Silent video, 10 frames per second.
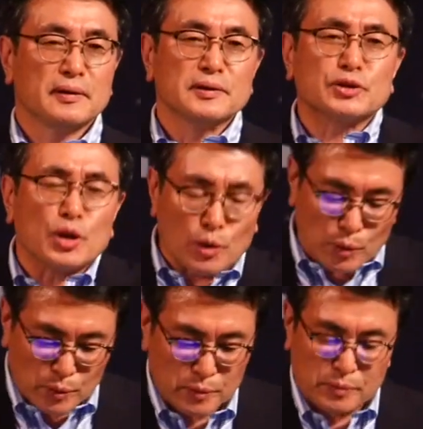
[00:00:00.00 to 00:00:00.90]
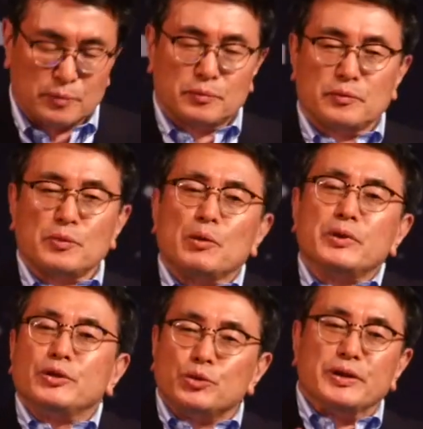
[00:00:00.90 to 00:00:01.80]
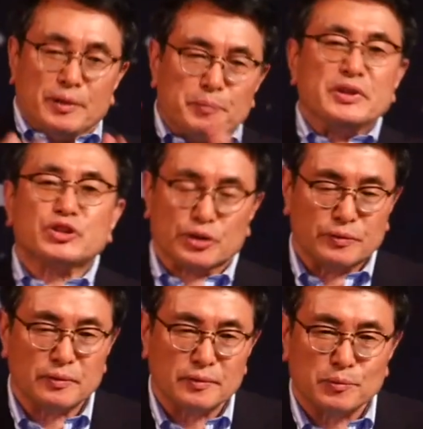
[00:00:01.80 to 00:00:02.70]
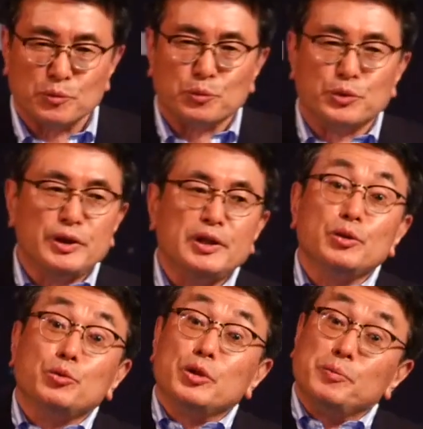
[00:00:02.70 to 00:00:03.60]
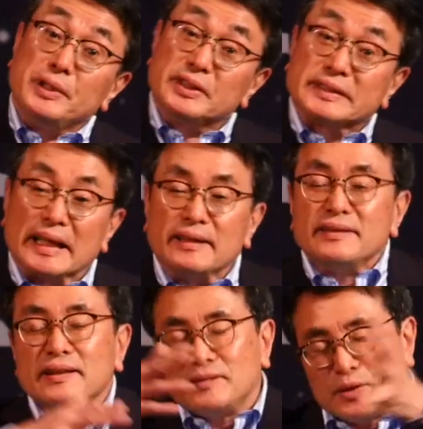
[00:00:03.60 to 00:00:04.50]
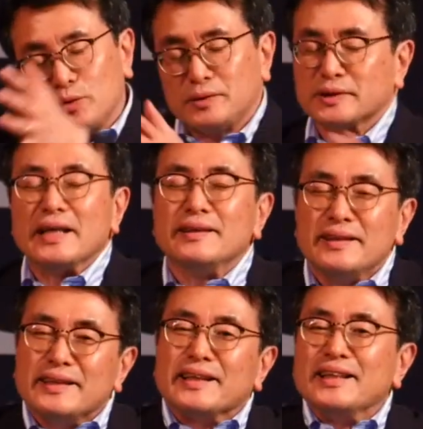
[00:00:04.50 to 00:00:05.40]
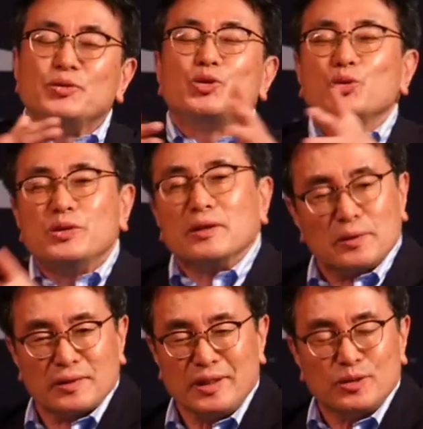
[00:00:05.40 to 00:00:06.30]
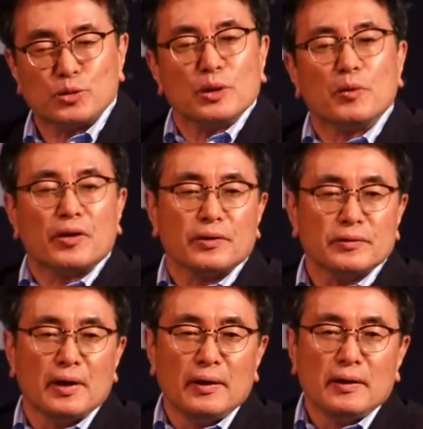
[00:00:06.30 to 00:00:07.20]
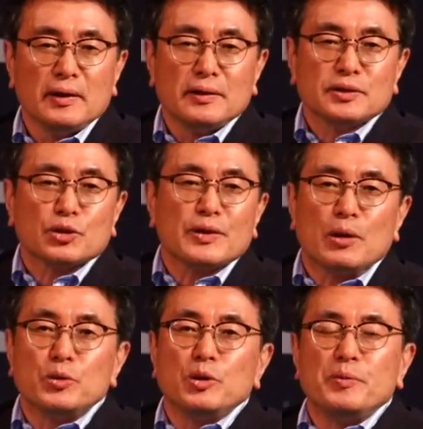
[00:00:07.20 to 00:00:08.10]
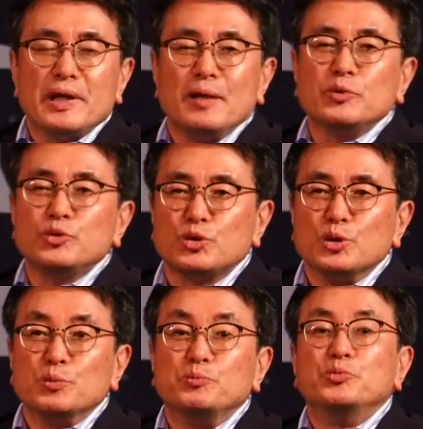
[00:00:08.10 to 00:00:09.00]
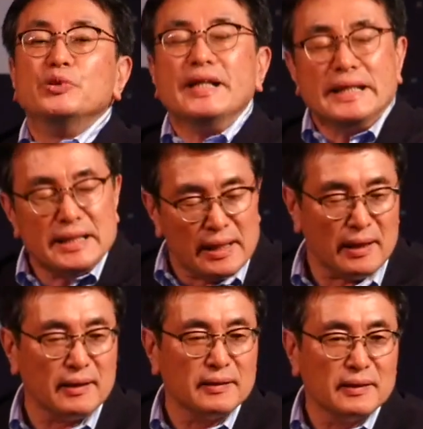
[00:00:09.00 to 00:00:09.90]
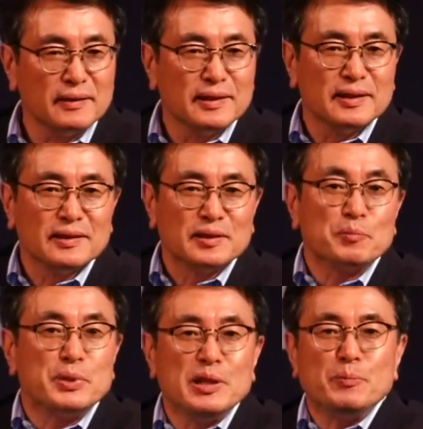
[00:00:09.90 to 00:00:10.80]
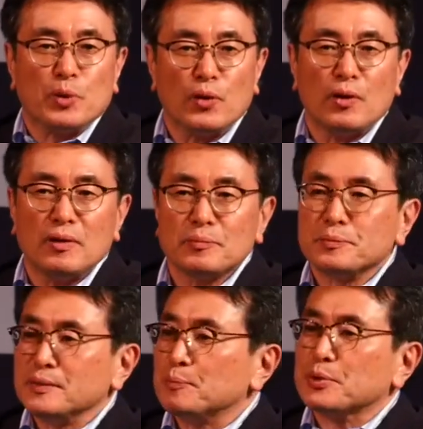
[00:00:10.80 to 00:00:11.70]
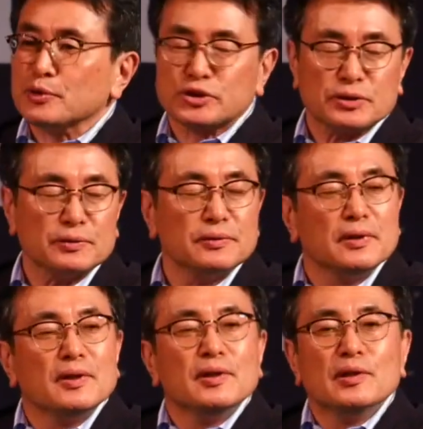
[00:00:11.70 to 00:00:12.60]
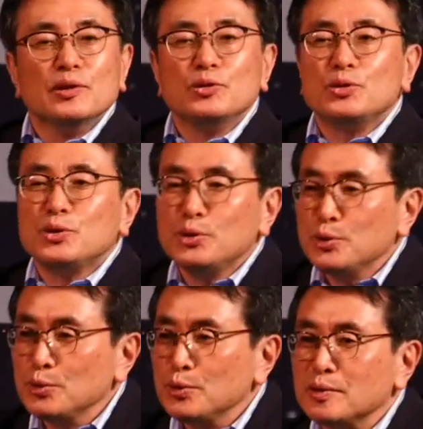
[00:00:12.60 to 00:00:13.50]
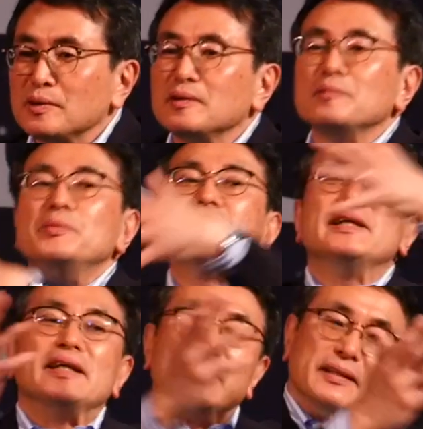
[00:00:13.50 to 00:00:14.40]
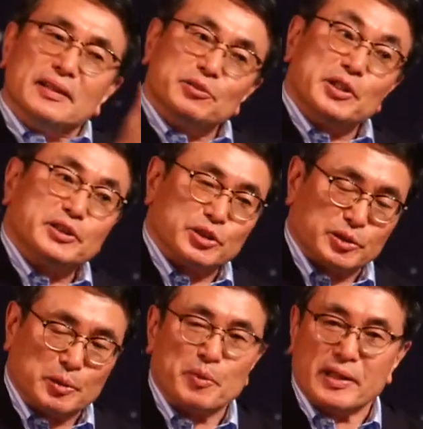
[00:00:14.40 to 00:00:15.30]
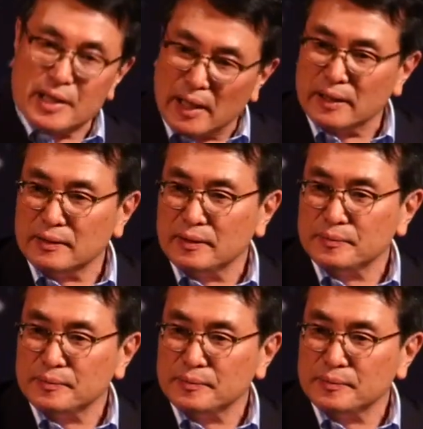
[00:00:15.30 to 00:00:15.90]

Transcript: So what we do in mission, we will be sending, sending into, the, into the world so that we will be able to bring the people, the person, to be in the relationship with God.